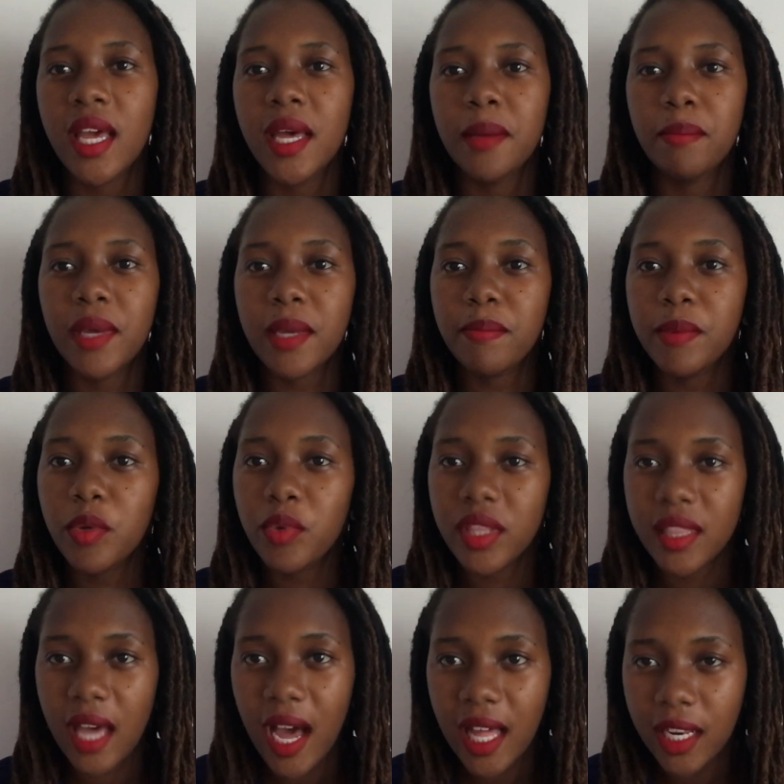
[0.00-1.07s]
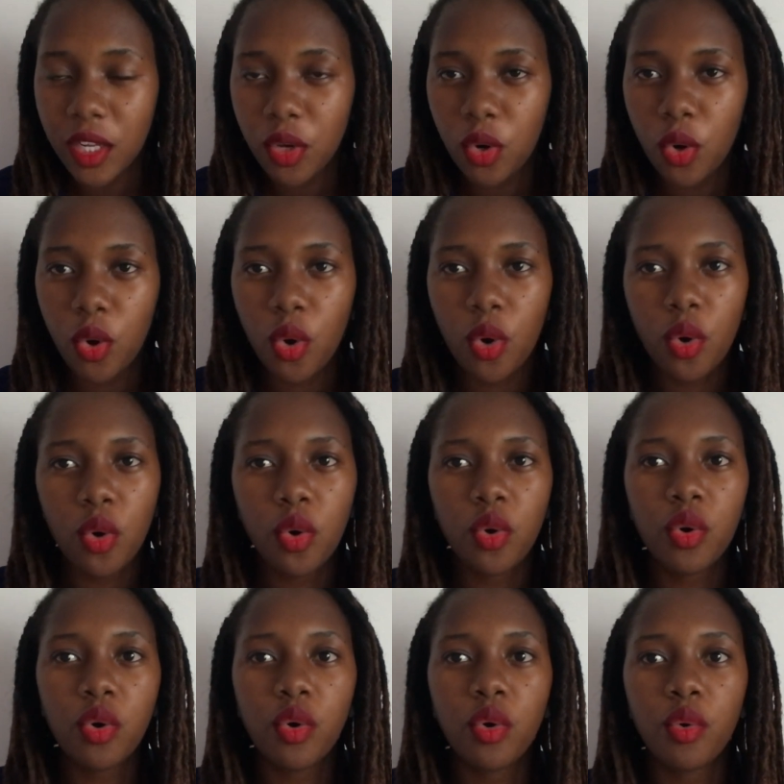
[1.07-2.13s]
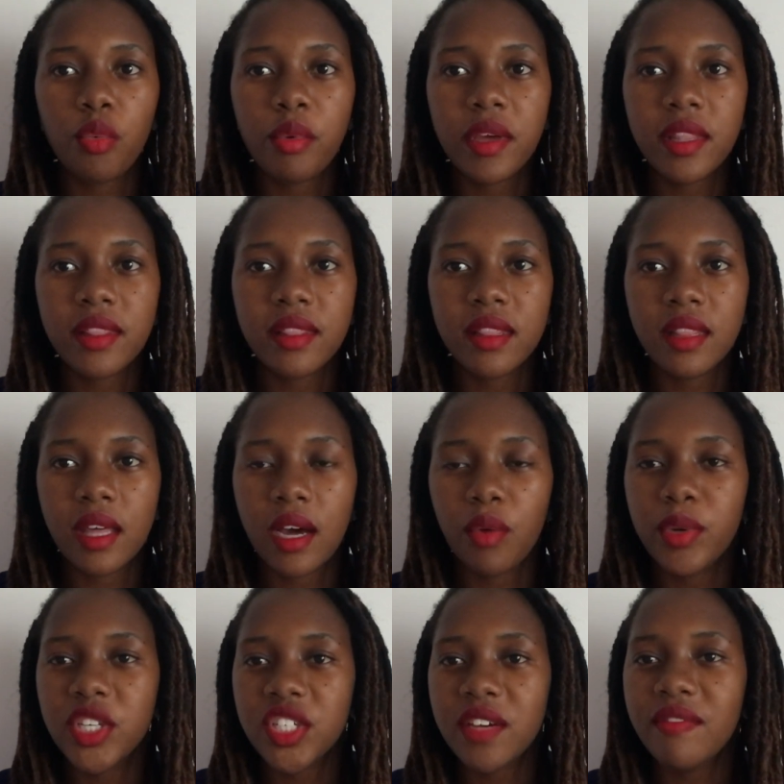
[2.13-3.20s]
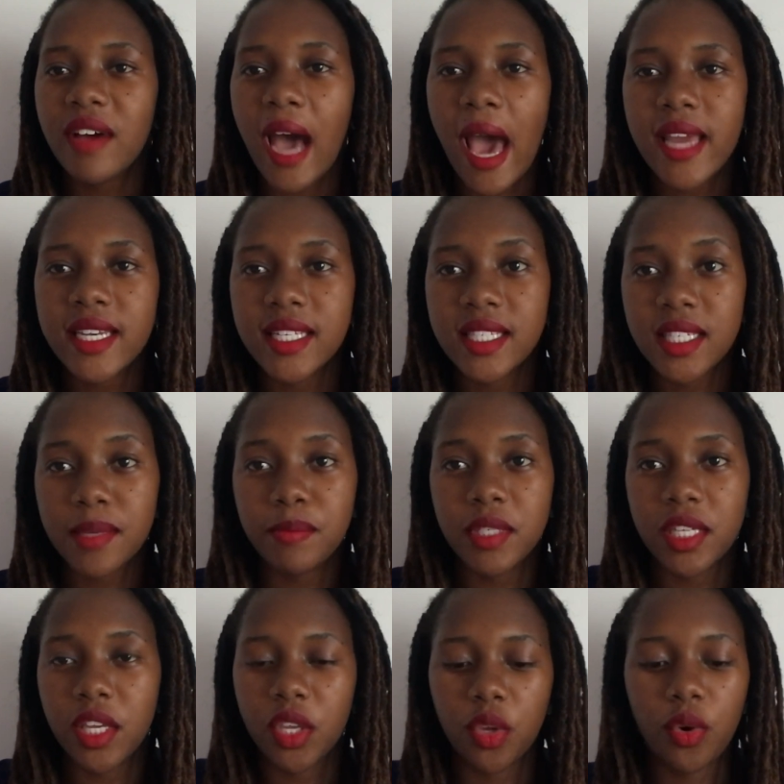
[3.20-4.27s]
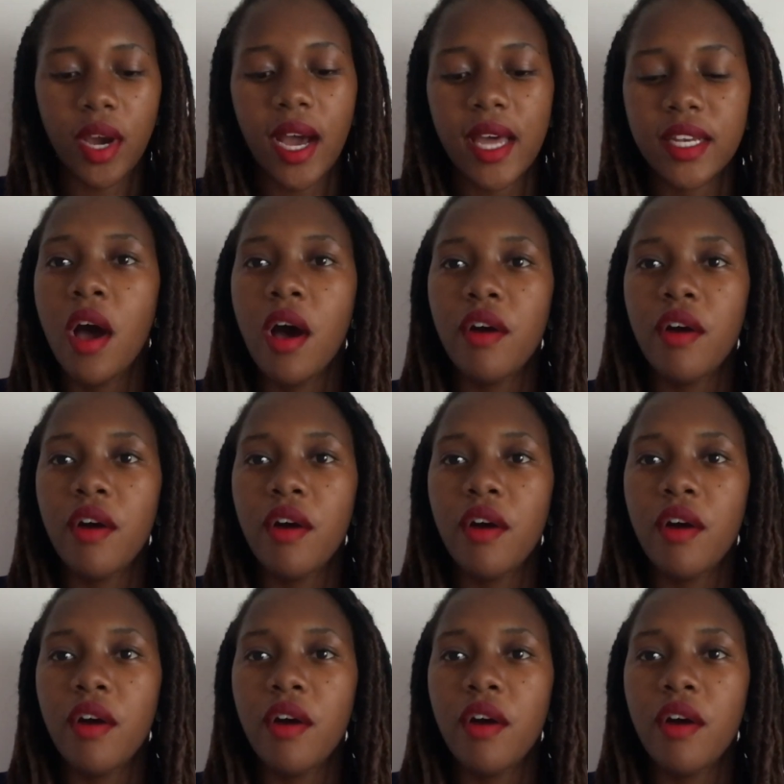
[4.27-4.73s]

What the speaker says: maybe with alcohol, with whichever antiseptic you can.